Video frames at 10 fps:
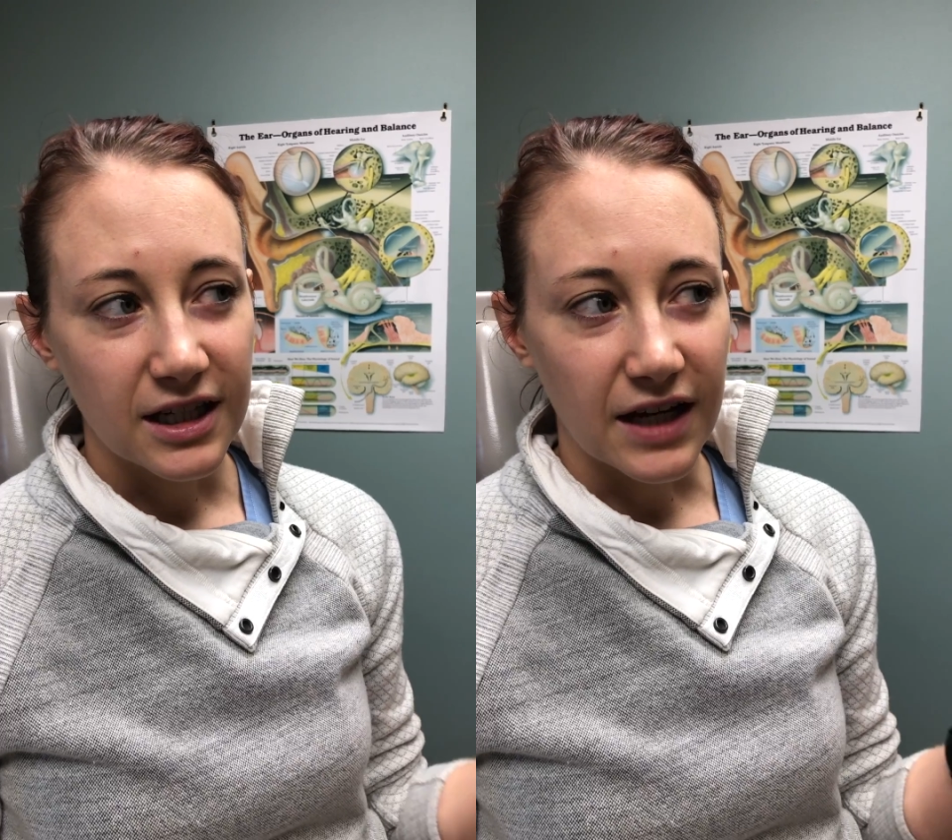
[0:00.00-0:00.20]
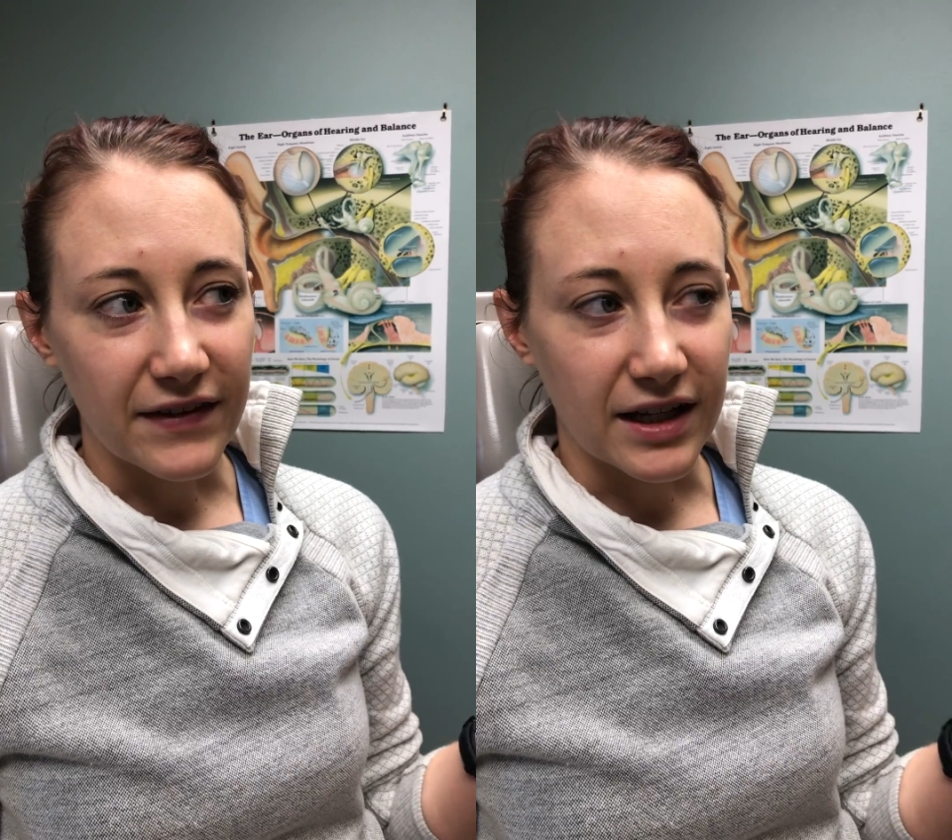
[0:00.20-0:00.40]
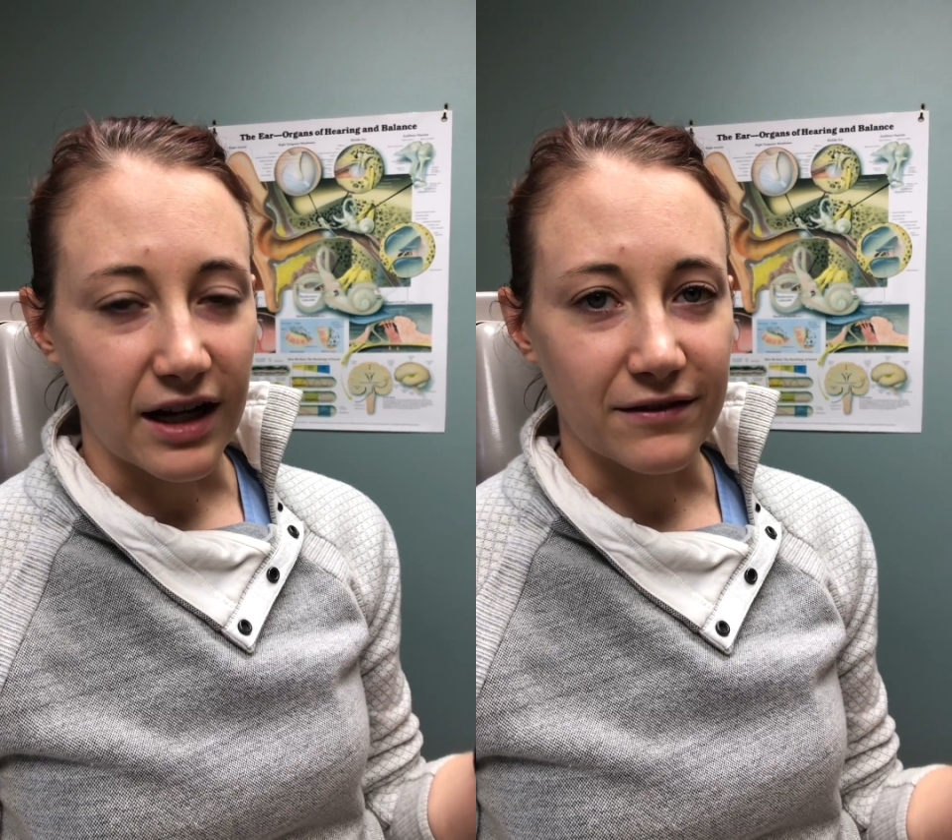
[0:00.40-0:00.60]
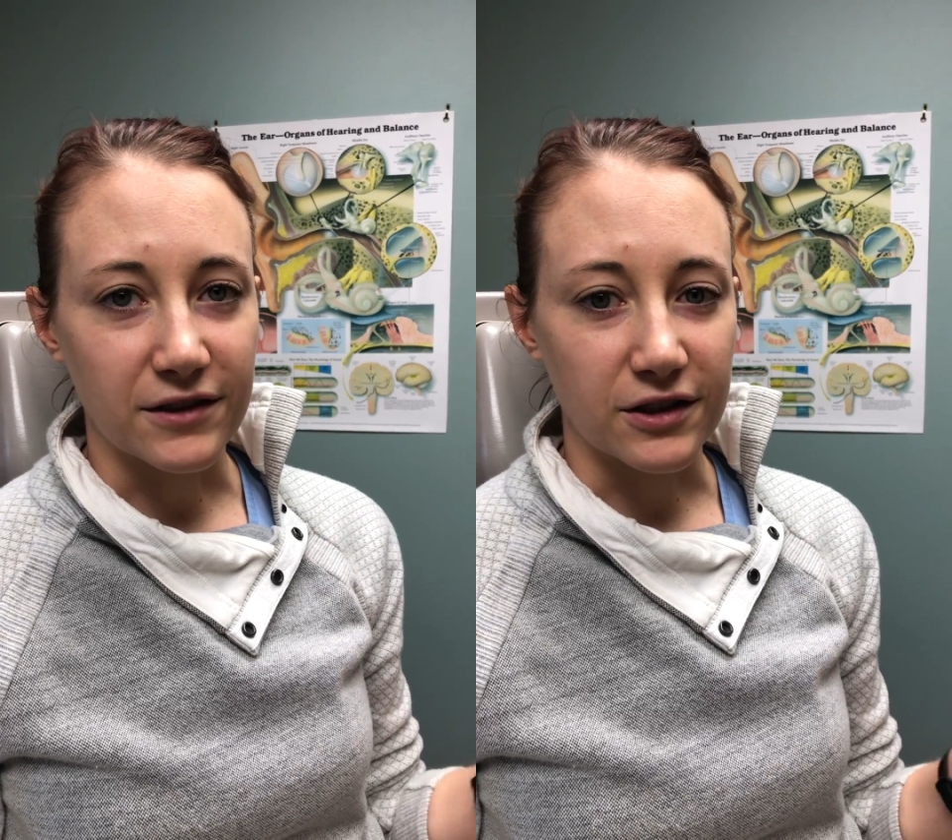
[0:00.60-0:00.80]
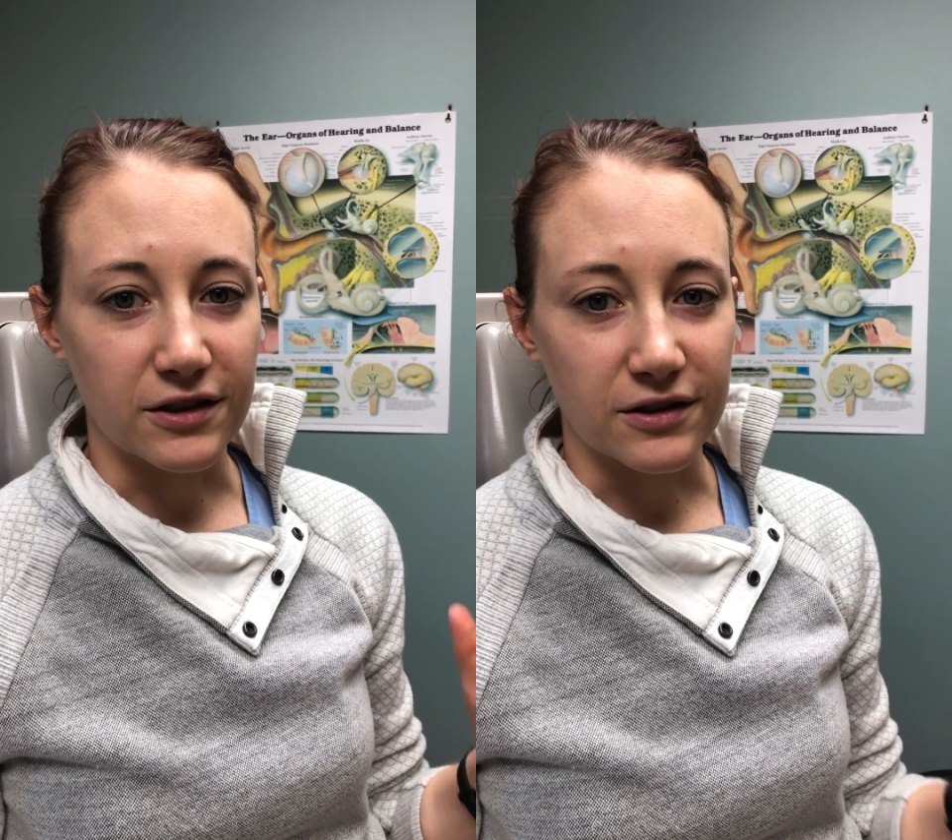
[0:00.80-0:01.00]
And then
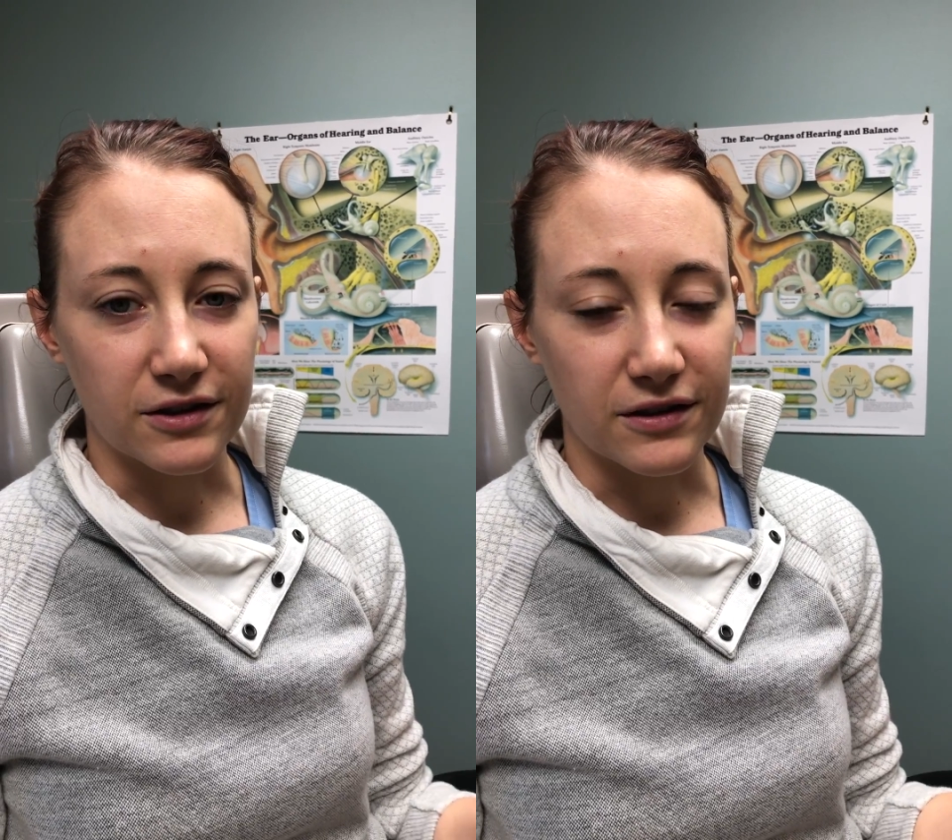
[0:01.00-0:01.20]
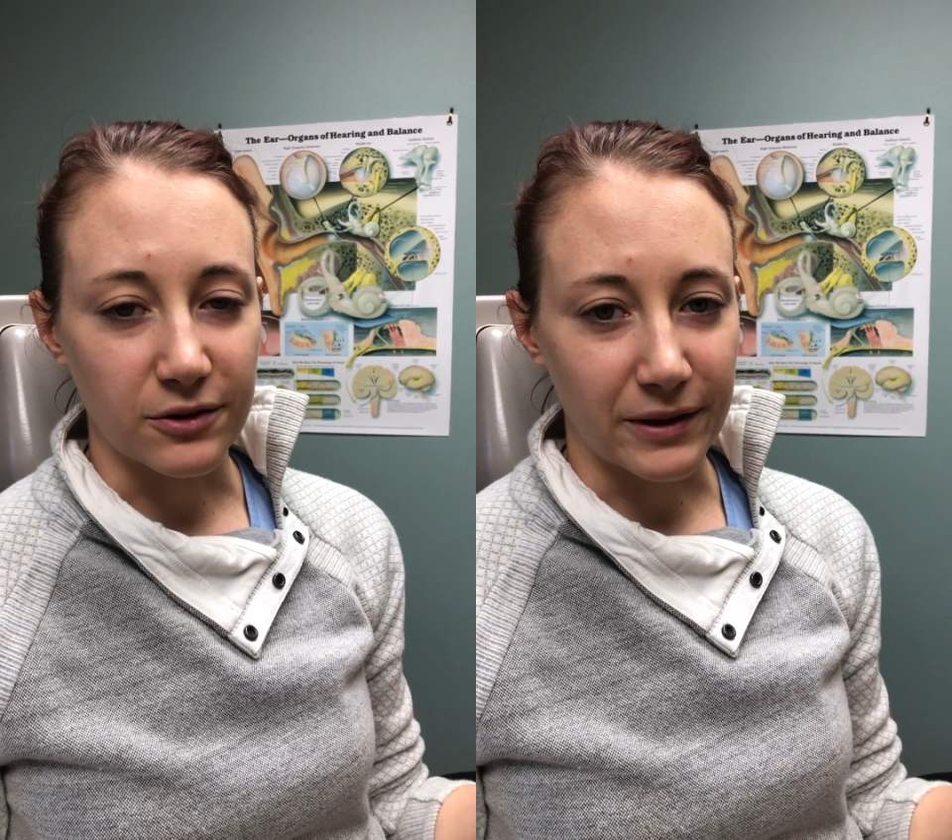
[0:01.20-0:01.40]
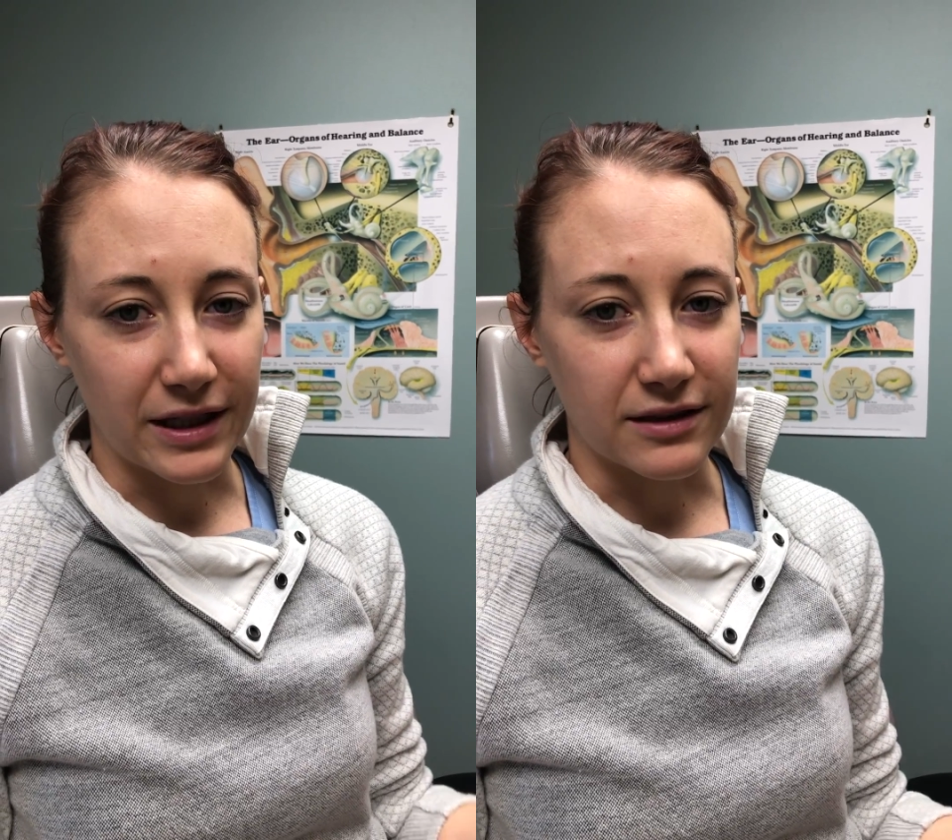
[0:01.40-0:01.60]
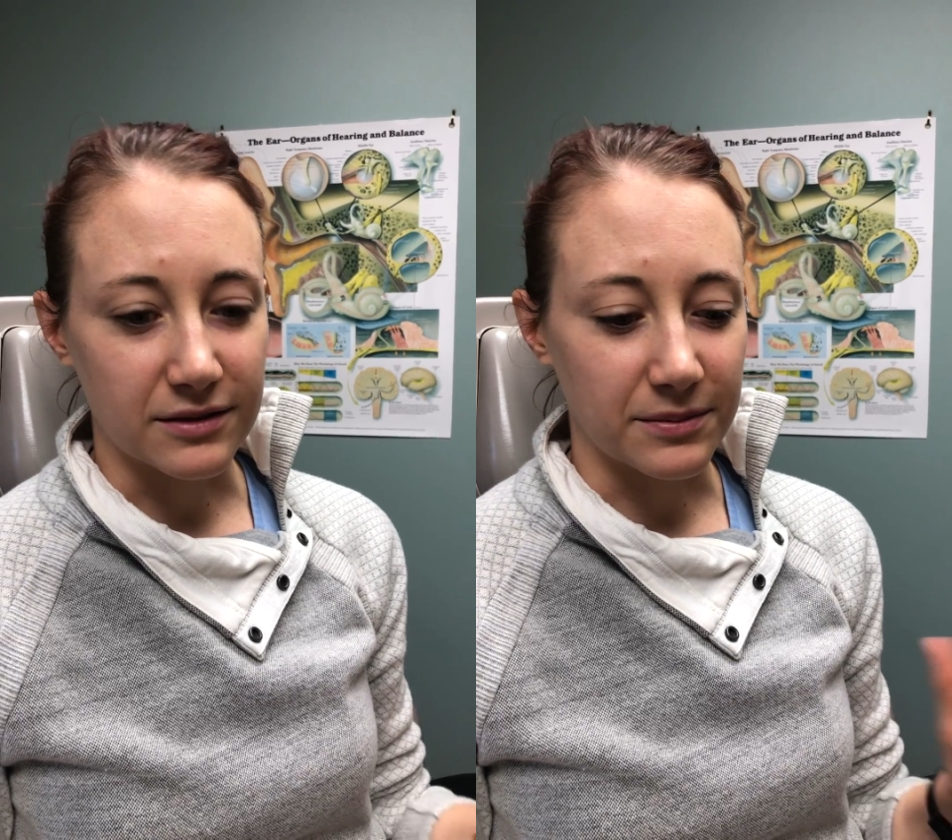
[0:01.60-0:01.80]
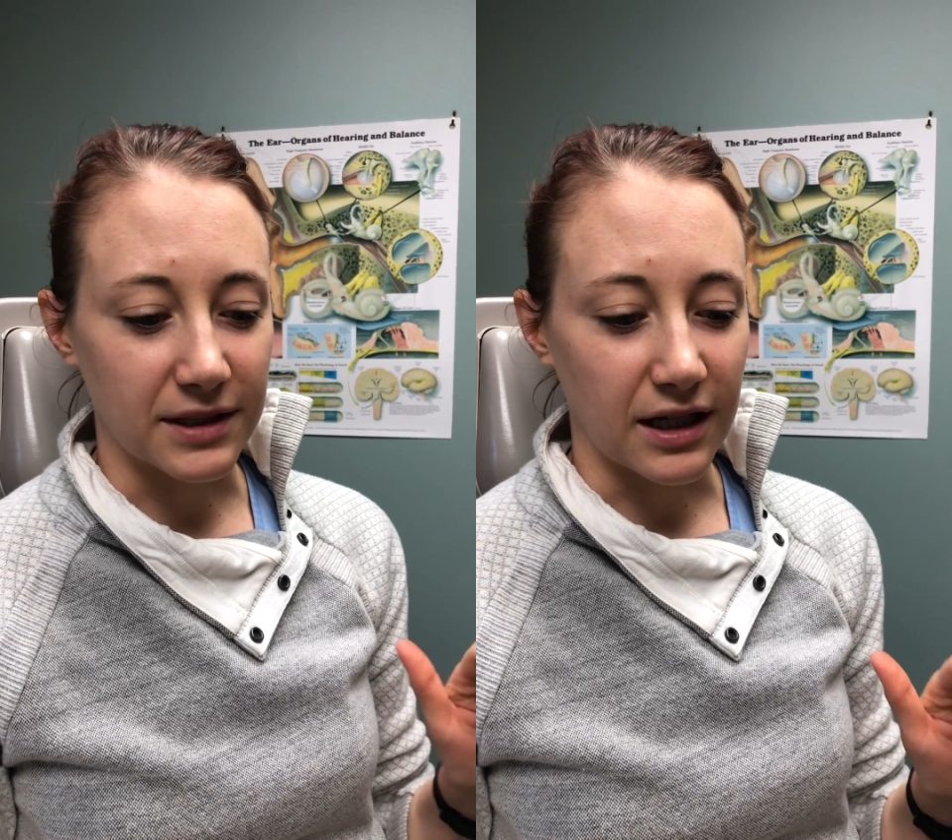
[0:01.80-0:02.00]
after the ringing
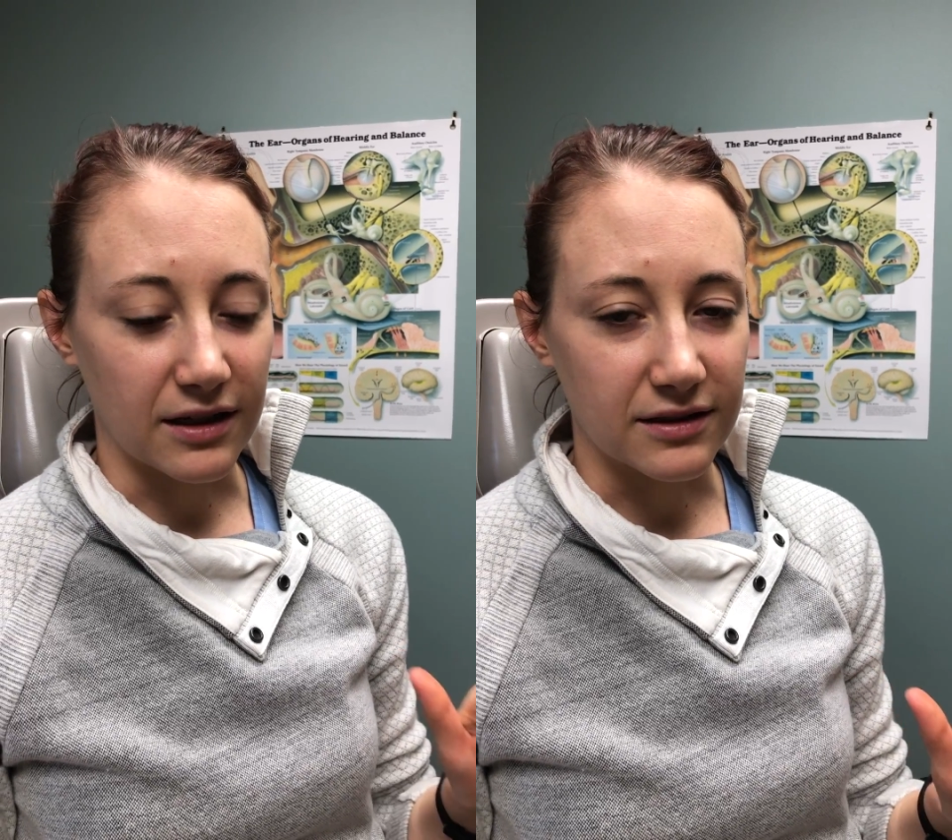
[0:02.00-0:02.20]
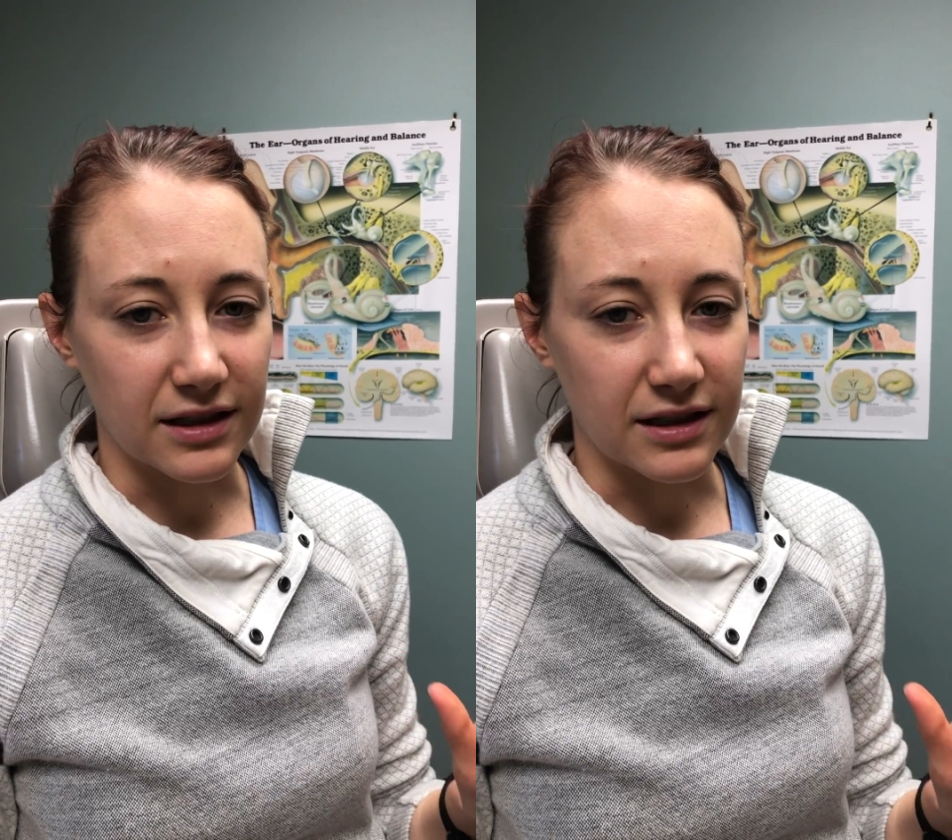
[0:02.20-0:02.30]
subsides,